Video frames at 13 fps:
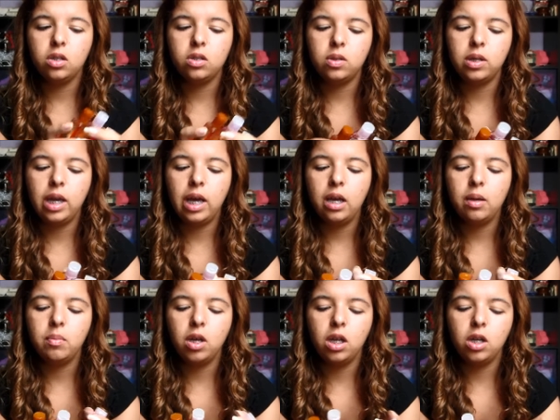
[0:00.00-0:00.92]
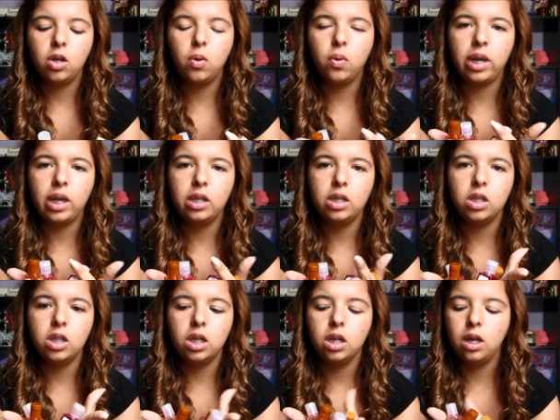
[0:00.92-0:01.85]
So yeah, I'm kind of going into
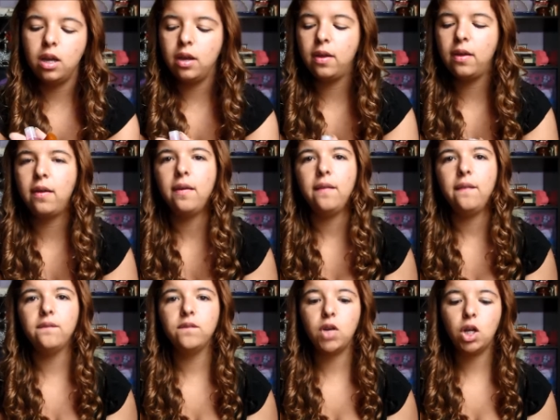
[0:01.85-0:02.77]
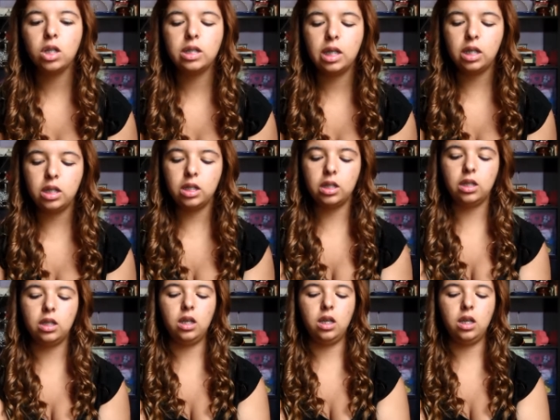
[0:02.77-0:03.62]
the fall scents.